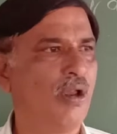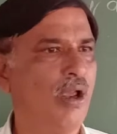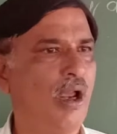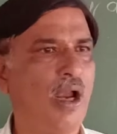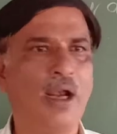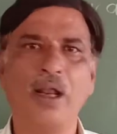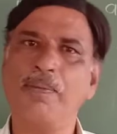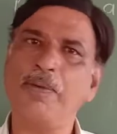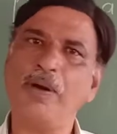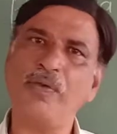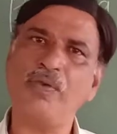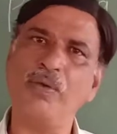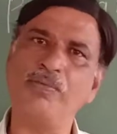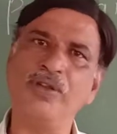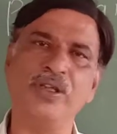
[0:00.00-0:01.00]
And apart
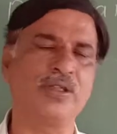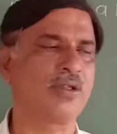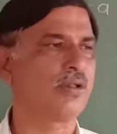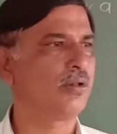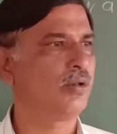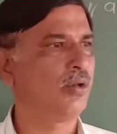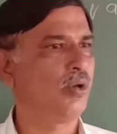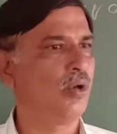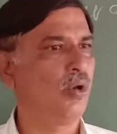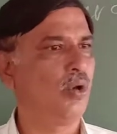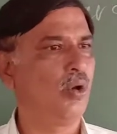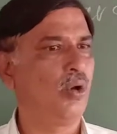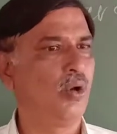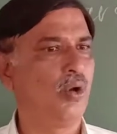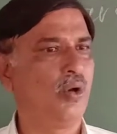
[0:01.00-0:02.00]
from this,
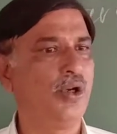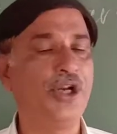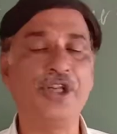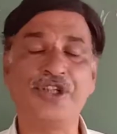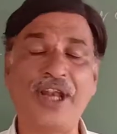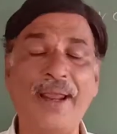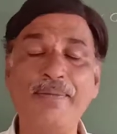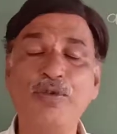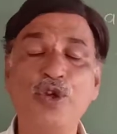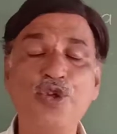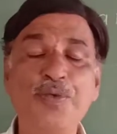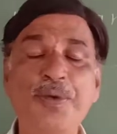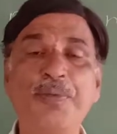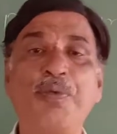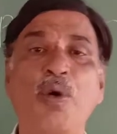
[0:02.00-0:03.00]
it is time
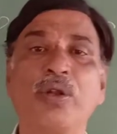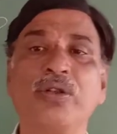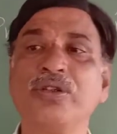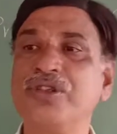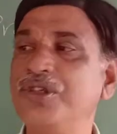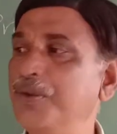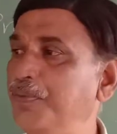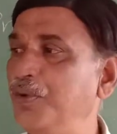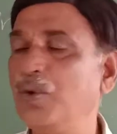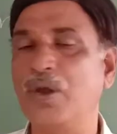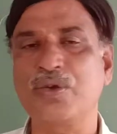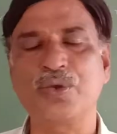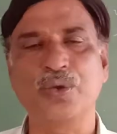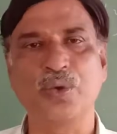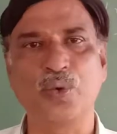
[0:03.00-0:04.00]
consuming for the CPU
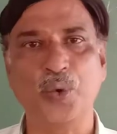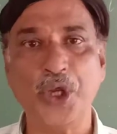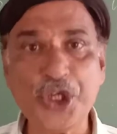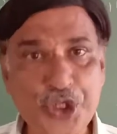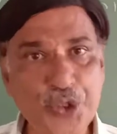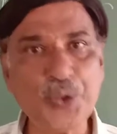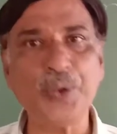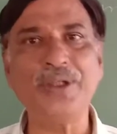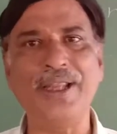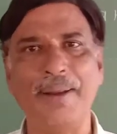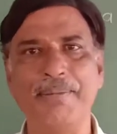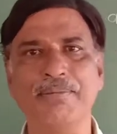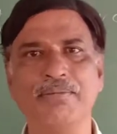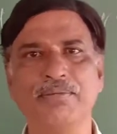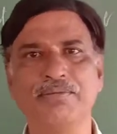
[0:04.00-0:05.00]
also to execute
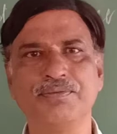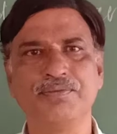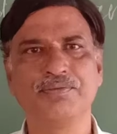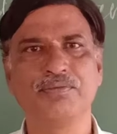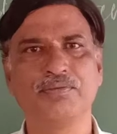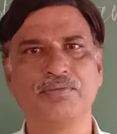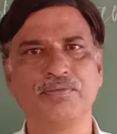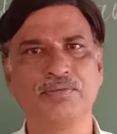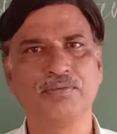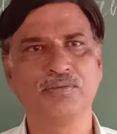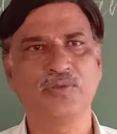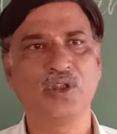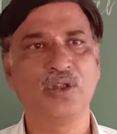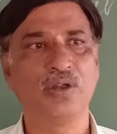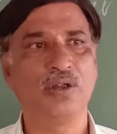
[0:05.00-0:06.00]
them.
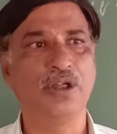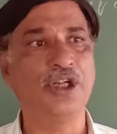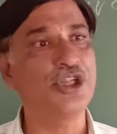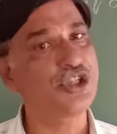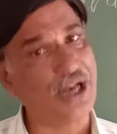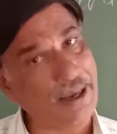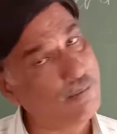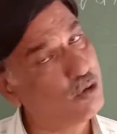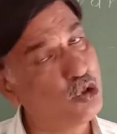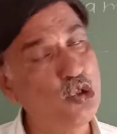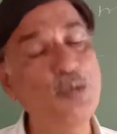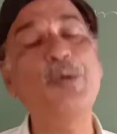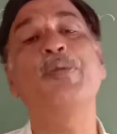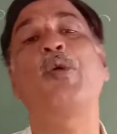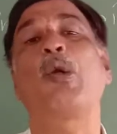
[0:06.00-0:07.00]
It is time
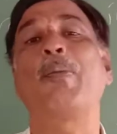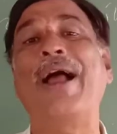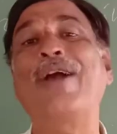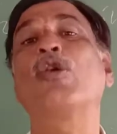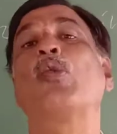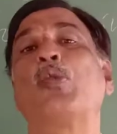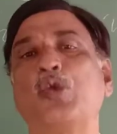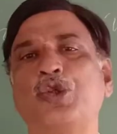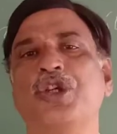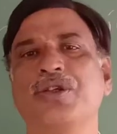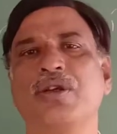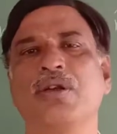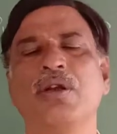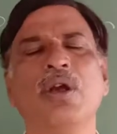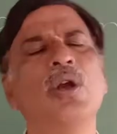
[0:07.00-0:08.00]
consuming for microprocessor
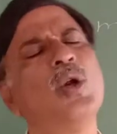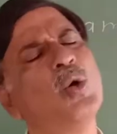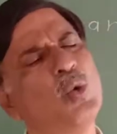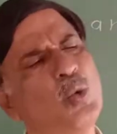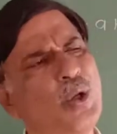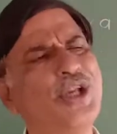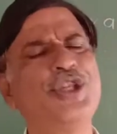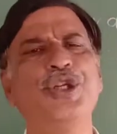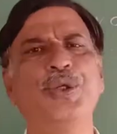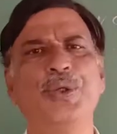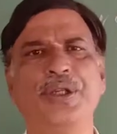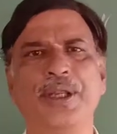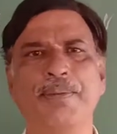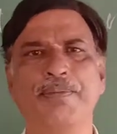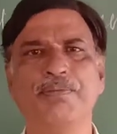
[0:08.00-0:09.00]
to execute
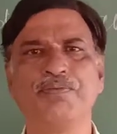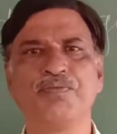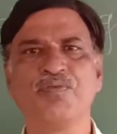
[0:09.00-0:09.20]
them.